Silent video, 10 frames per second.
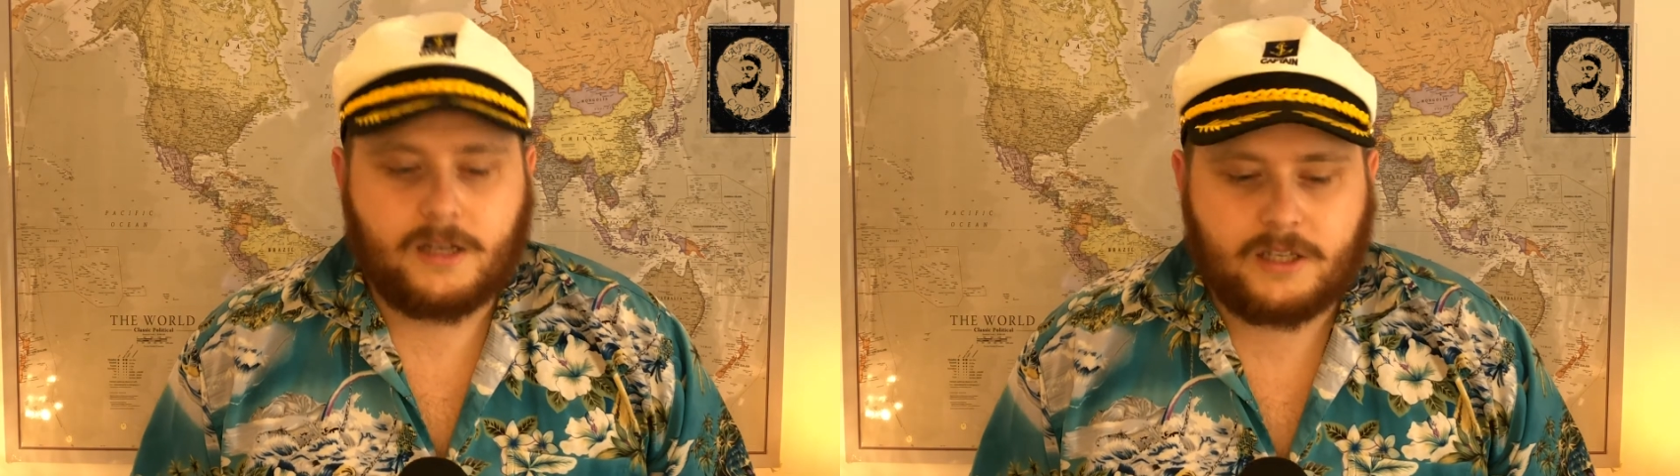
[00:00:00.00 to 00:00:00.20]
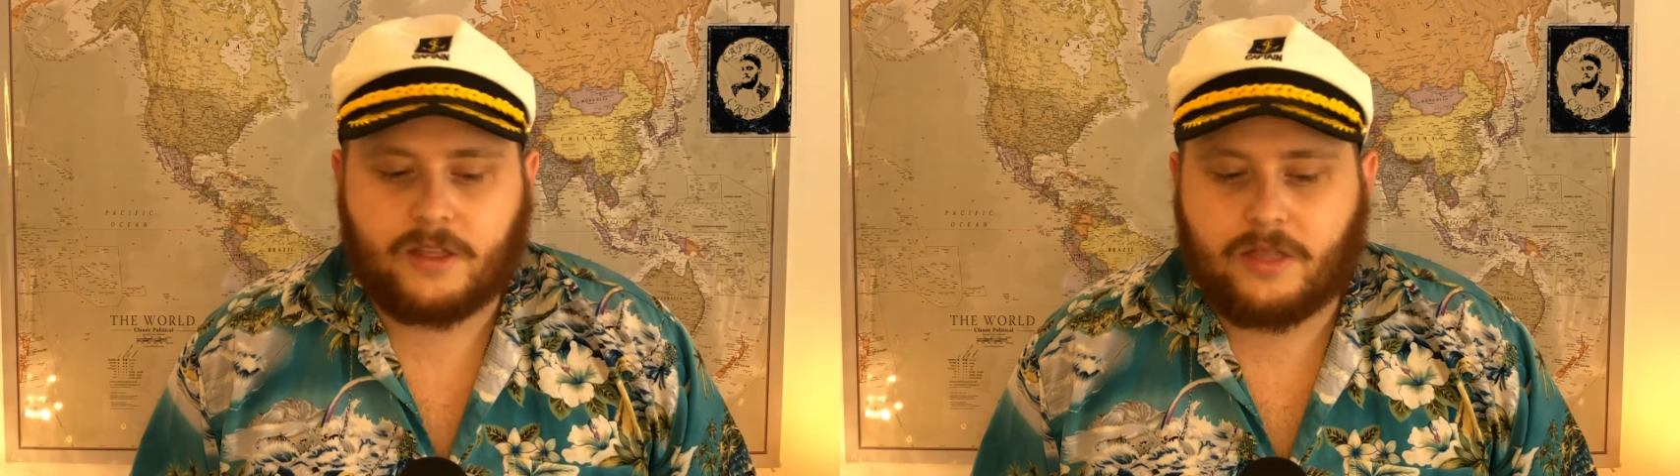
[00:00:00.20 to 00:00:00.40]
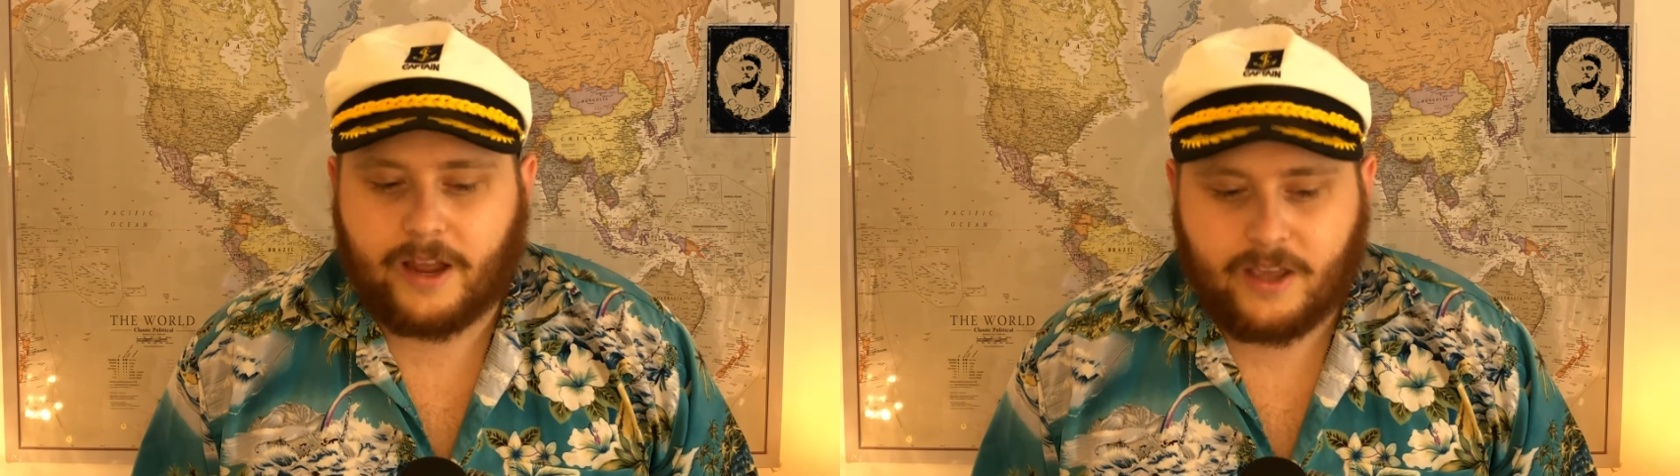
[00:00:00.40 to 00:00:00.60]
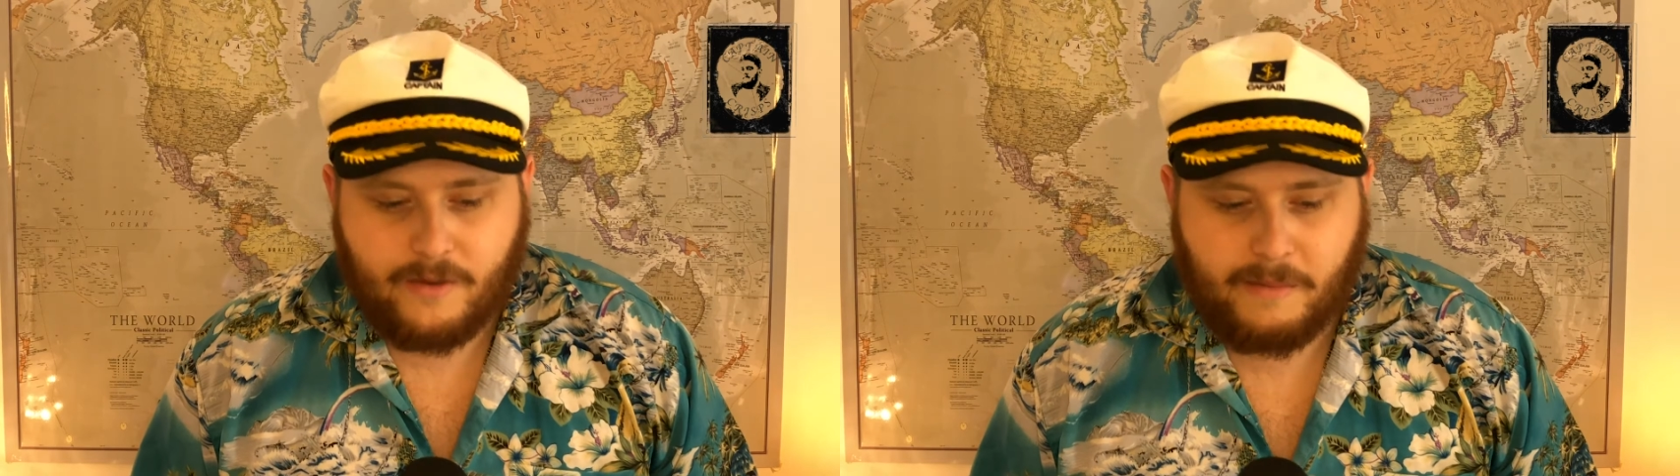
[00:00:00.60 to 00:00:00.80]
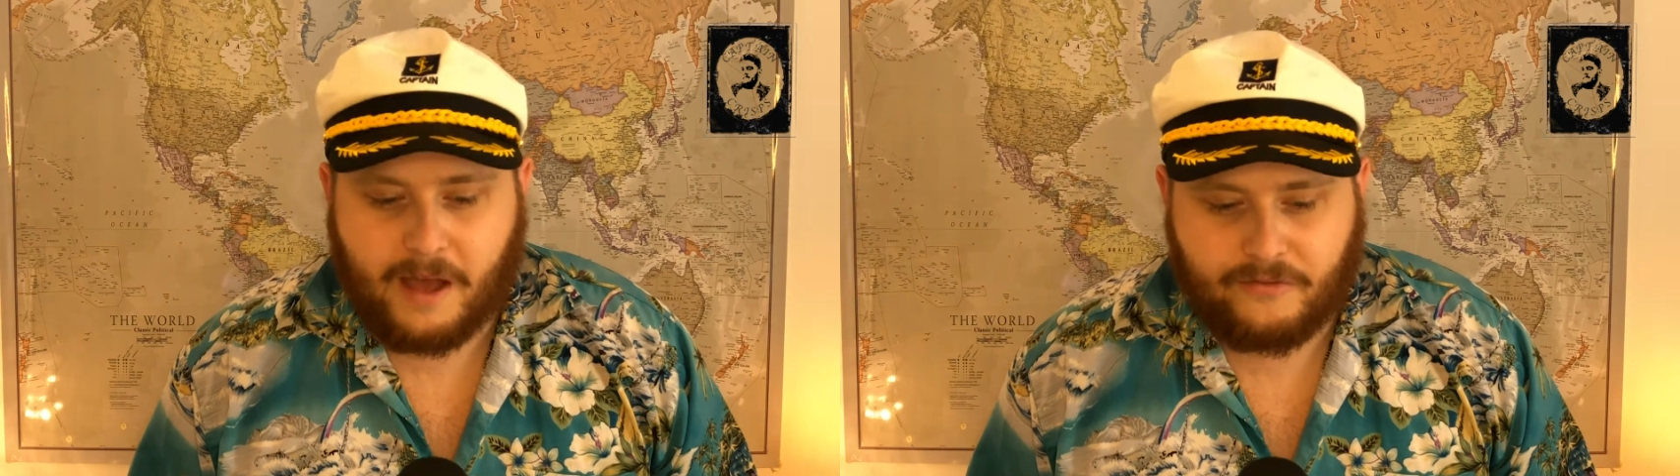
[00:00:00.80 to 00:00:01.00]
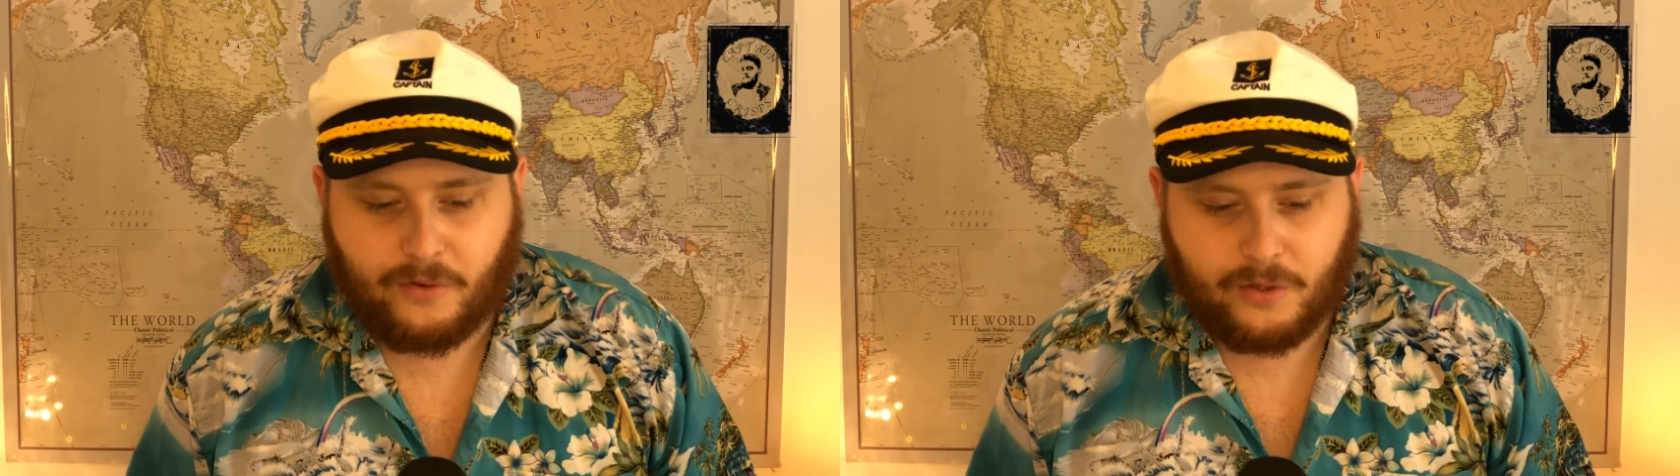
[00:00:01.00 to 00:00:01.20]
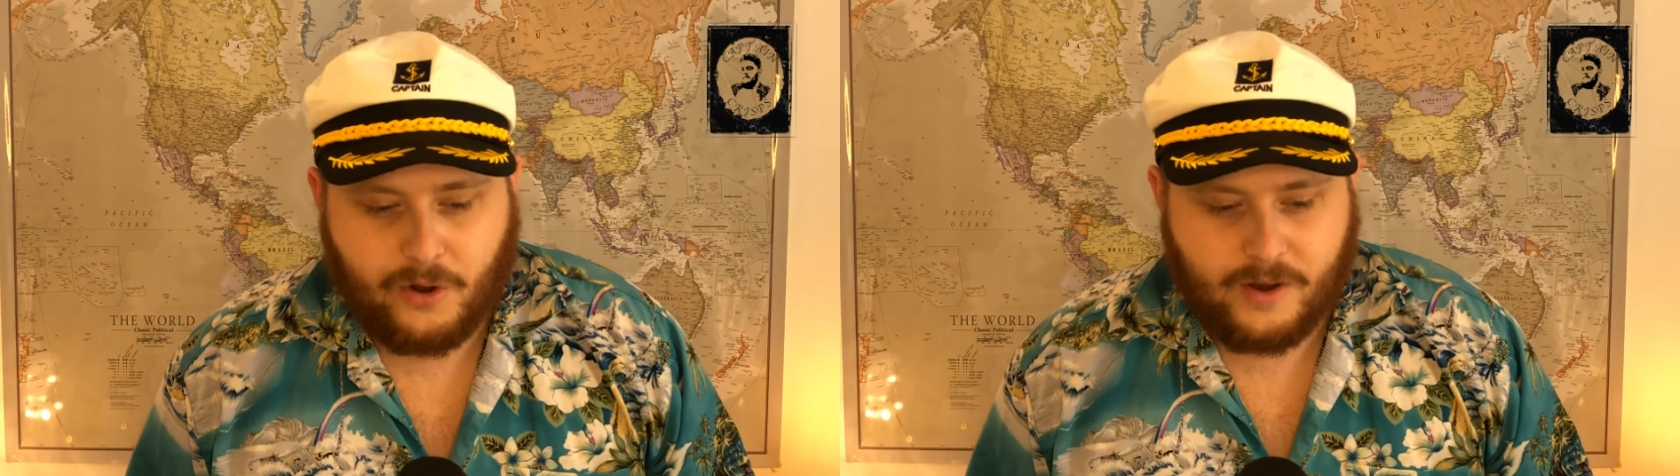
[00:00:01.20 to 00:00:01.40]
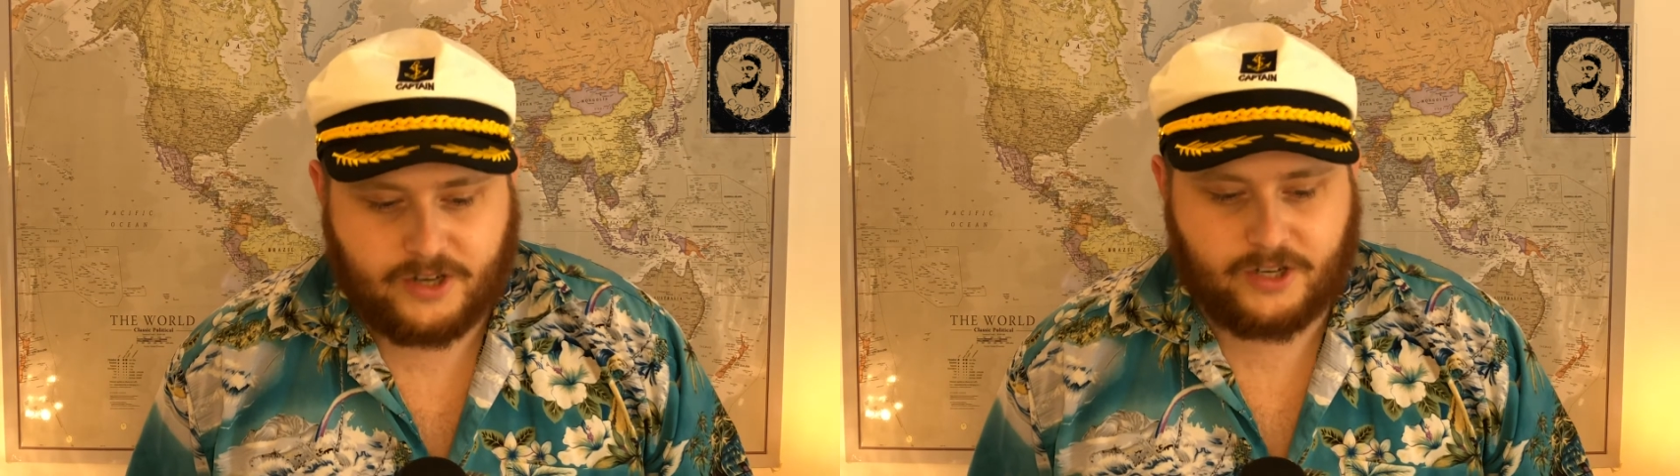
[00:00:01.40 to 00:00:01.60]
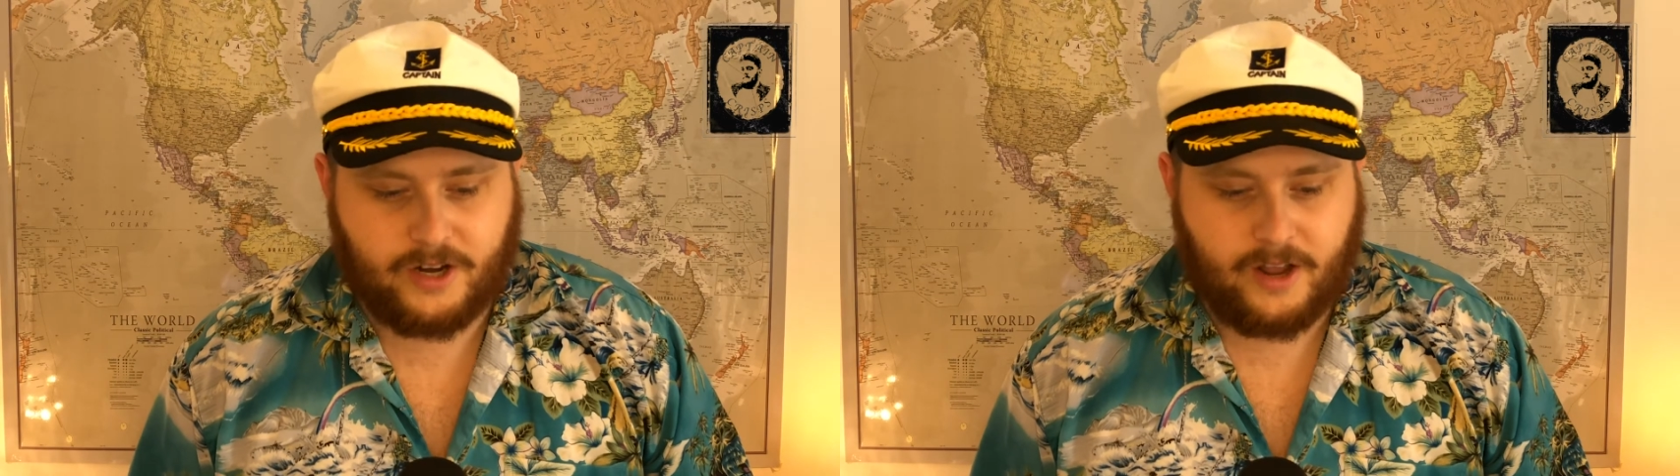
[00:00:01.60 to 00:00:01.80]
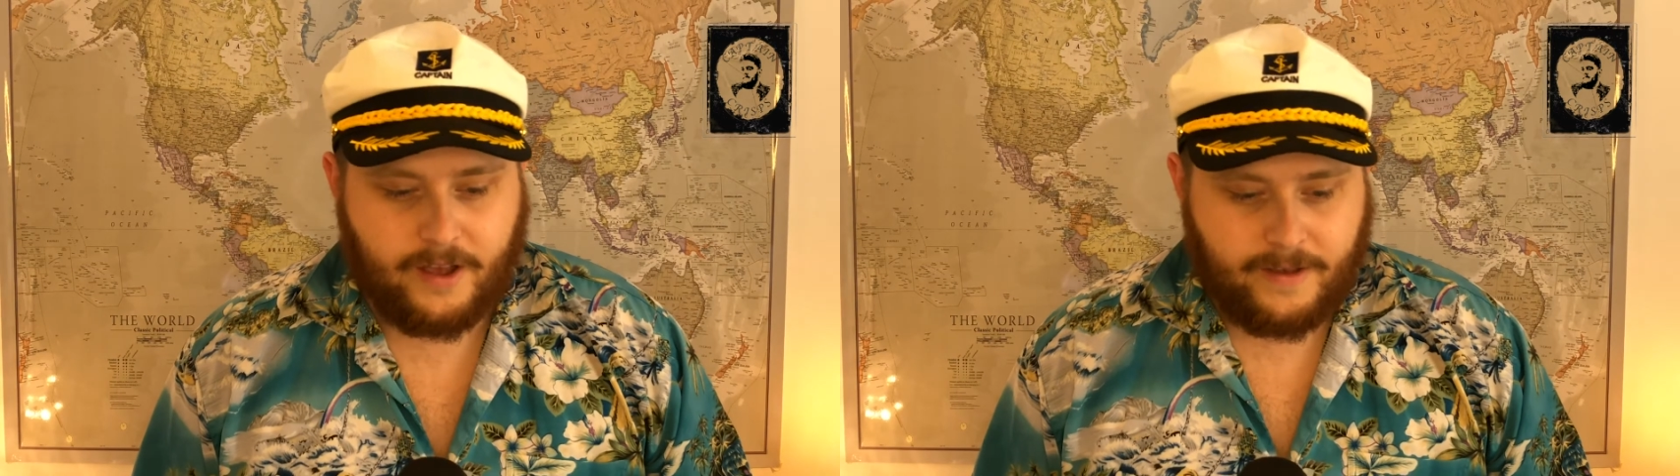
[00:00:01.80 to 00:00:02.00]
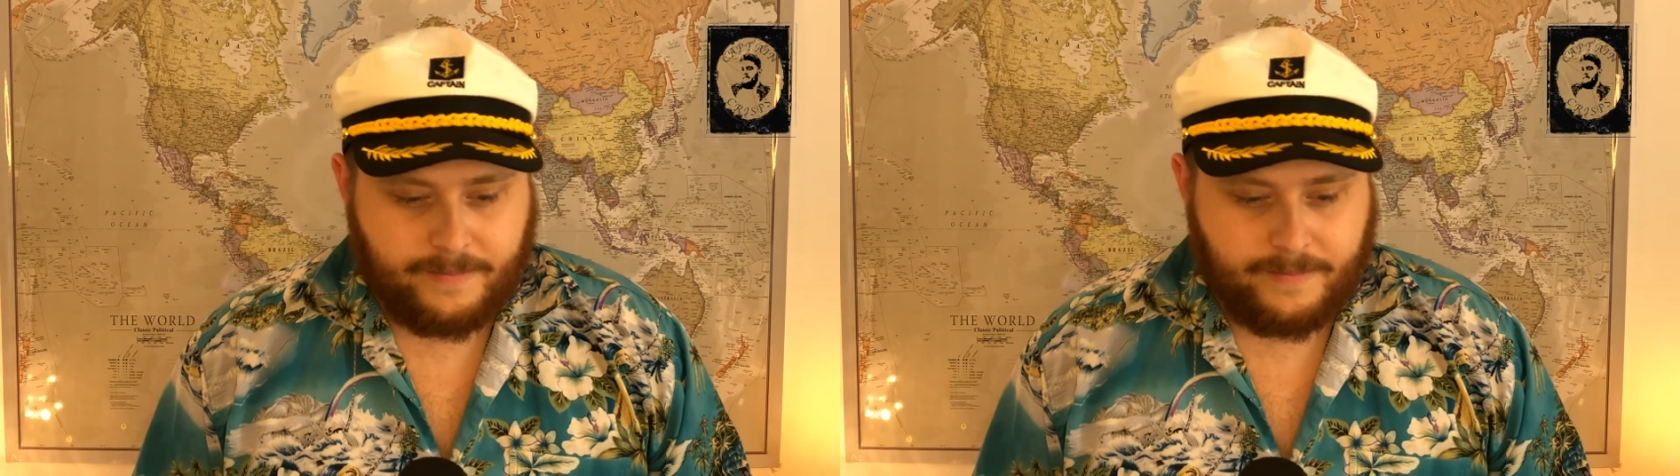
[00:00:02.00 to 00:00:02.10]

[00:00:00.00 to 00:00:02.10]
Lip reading: So thank you, Matt, for the question.